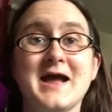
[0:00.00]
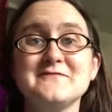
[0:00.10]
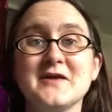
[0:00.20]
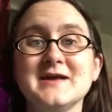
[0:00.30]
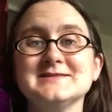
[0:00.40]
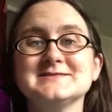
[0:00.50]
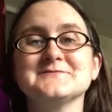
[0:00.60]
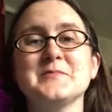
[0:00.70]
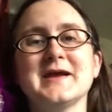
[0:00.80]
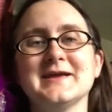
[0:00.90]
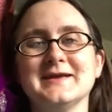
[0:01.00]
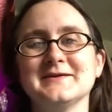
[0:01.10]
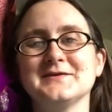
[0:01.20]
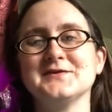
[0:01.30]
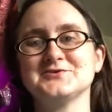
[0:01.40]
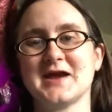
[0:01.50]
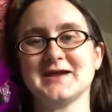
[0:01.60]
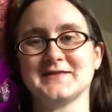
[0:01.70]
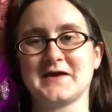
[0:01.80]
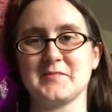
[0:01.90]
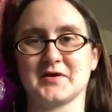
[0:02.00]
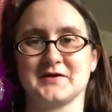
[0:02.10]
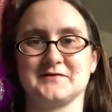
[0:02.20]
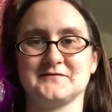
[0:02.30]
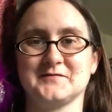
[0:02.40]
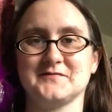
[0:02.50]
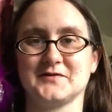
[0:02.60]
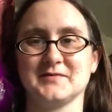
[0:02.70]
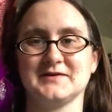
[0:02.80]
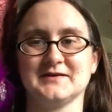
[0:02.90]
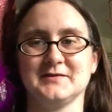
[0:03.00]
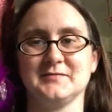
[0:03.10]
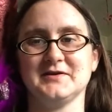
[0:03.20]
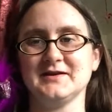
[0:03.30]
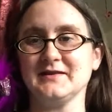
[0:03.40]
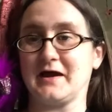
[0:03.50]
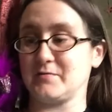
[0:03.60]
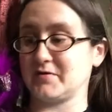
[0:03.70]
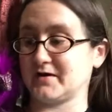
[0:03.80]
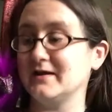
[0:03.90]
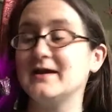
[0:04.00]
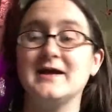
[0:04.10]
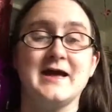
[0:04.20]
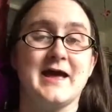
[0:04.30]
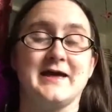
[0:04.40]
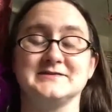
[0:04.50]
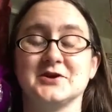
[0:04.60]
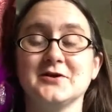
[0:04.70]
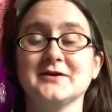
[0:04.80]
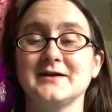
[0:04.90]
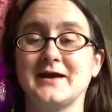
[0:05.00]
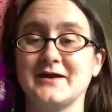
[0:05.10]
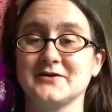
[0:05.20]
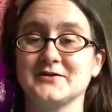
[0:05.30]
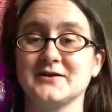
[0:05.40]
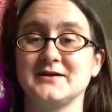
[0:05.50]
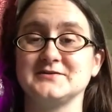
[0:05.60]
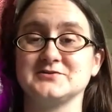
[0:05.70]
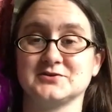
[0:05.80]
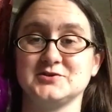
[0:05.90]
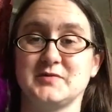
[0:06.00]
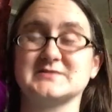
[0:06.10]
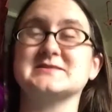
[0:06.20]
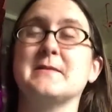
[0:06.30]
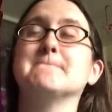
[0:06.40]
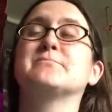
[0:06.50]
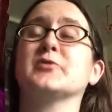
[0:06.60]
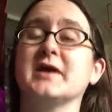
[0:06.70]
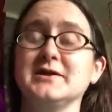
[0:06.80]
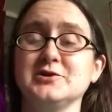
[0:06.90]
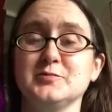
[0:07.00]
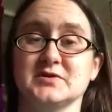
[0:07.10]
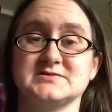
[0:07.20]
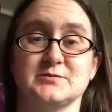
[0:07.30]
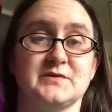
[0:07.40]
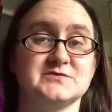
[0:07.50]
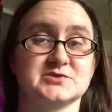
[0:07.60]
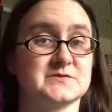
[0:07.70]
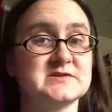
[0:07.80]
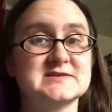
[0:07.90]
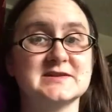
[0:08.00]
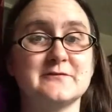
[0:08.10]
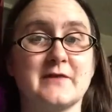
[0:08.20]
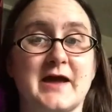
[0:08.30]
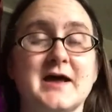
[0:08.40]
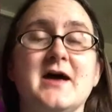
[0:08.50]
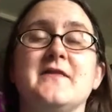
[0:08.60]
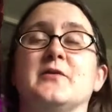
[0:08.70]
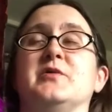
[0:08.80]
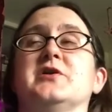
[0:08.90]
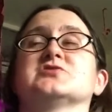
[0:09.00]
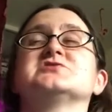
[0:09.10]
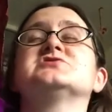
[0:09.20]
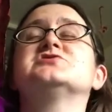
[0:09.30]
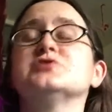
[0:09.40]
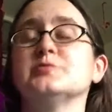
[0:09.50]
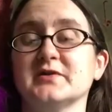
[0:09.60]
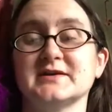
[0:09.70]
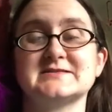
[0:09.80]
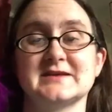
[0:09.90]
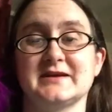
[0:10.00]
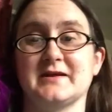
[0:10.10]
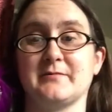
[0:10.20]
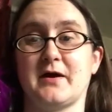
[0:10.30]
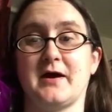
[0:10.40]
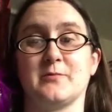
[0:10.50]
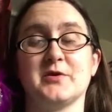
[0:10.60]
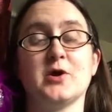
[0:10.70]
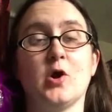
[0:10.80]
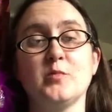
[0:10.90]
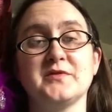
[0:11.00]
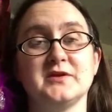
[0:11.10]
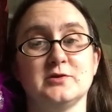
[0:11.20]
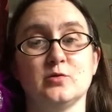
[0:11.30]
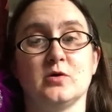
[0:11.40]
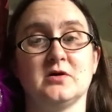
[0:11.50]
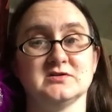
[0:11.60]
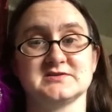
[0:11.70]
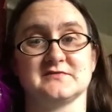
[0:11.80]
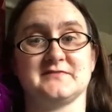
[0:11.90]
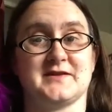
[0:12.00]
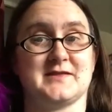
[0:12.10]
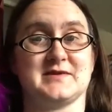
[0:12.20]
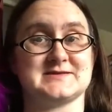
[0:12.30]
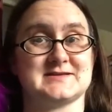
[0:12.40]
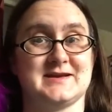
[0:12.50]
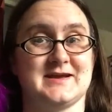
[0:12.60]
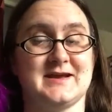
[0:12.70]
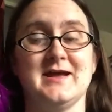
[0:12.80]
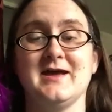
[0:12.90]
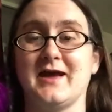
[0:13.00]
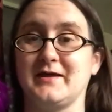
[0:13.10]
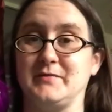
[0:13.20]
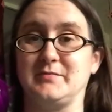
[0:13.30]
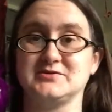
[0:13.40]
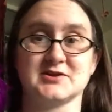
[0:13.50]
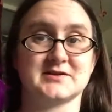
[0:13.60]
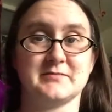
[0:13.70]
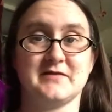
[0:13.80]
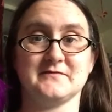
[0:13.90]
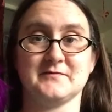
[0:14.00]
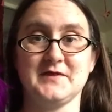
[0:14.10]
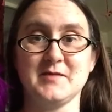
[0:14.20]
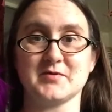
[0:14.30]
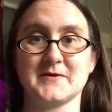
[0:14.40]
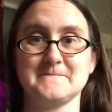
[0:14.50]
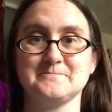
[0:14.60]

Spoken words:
friends, Rebecca here, the Dragon Librarian from Farmington Community Library, and Tara and I are here today to talk to you about some brand new books that we've just recently read that we are super excited about, and we hope that you will also find them exciting and maybe check them out from the library.